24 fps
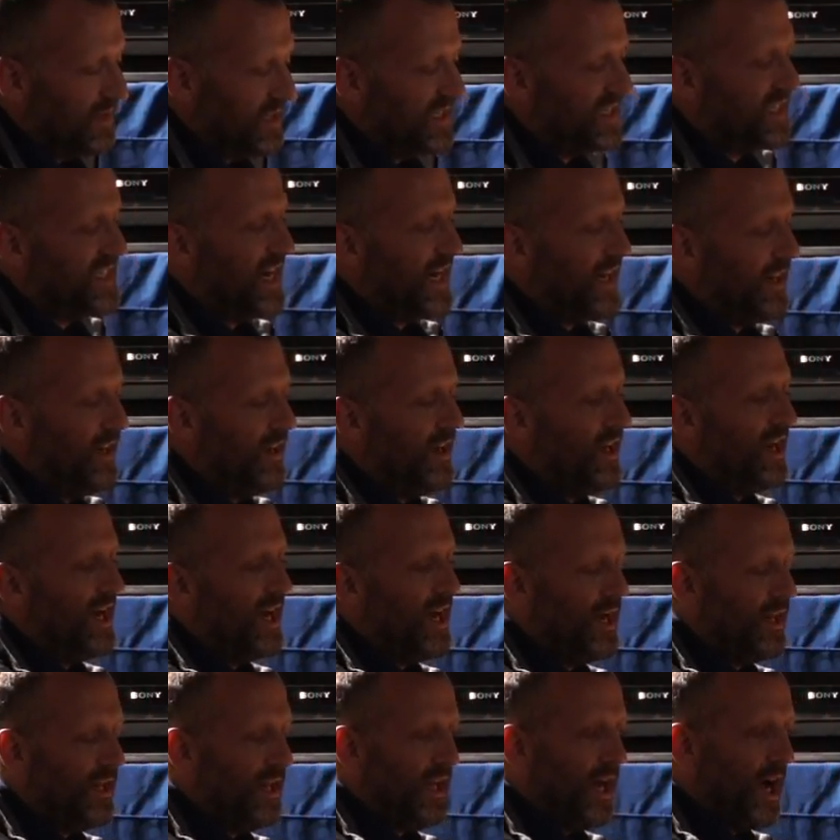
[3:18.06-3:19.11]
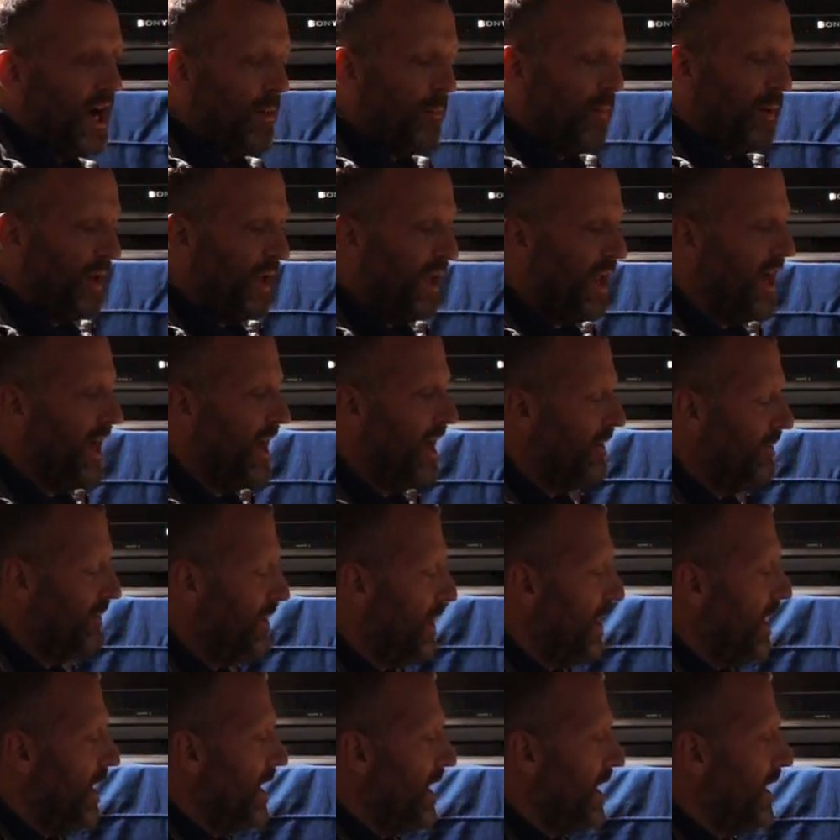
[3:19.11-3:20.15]
the second layer, the upper layer,
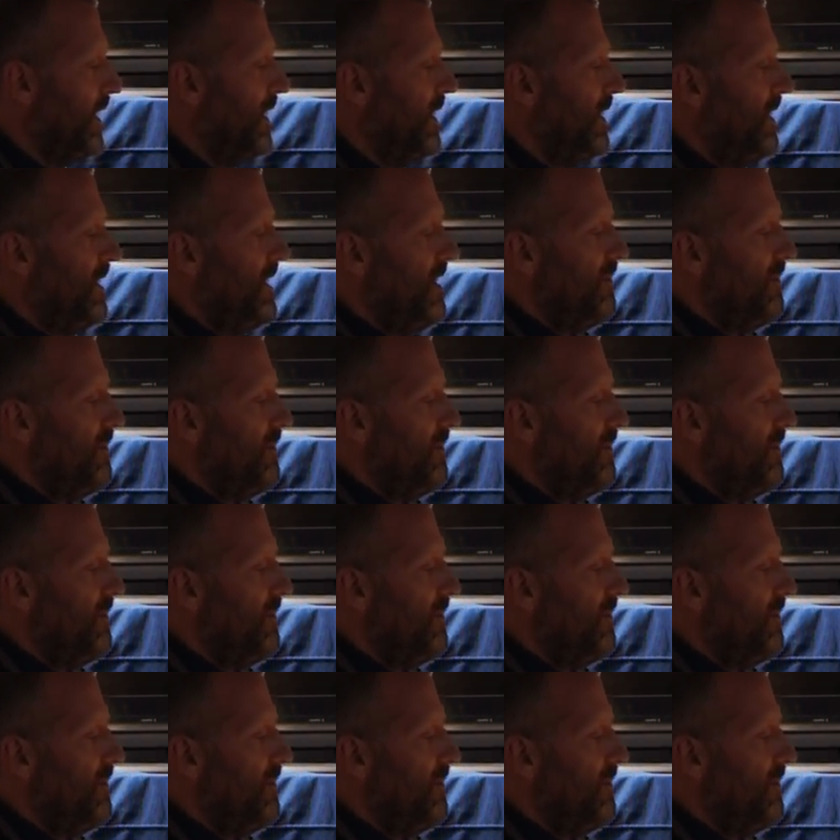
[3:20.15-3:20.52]
if you like.